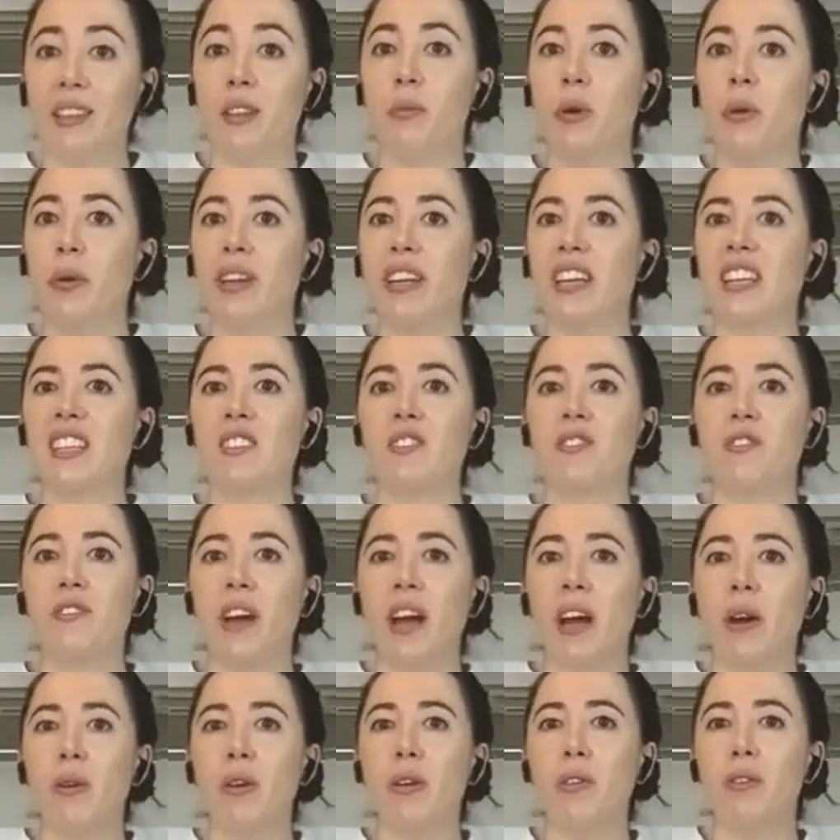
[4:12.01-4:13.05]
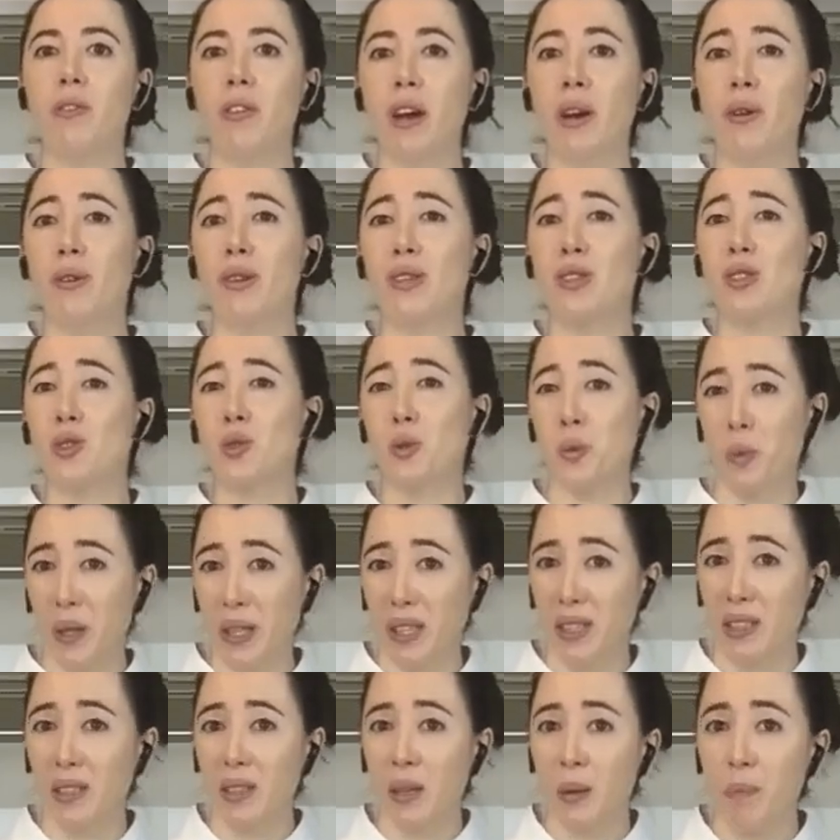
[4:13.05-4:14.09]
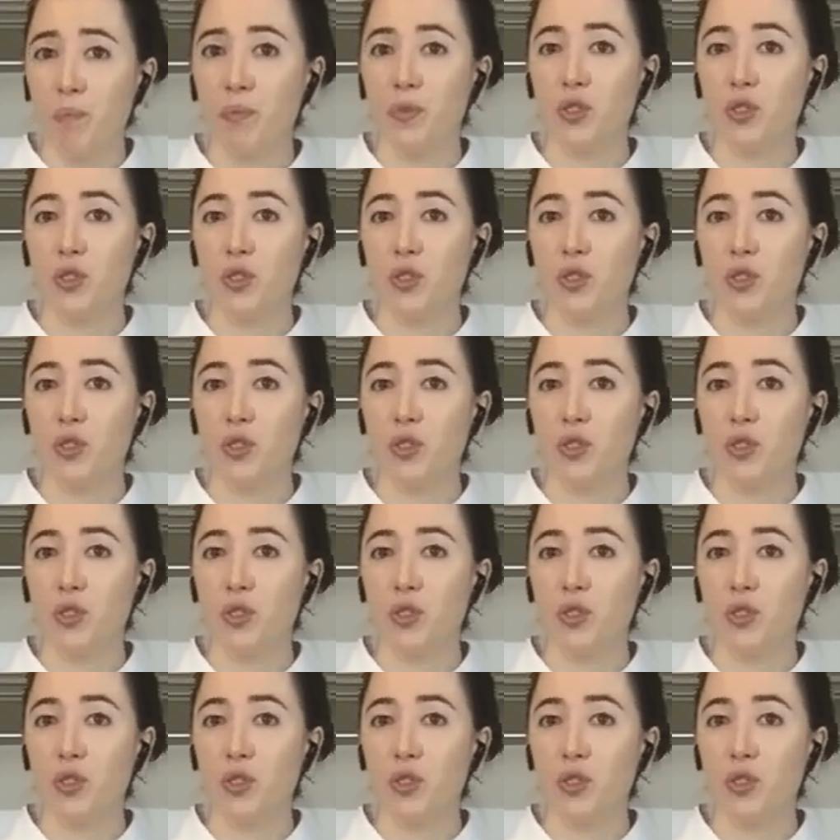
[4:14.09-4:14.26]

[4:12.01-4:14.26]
the meringue is very, very sweet.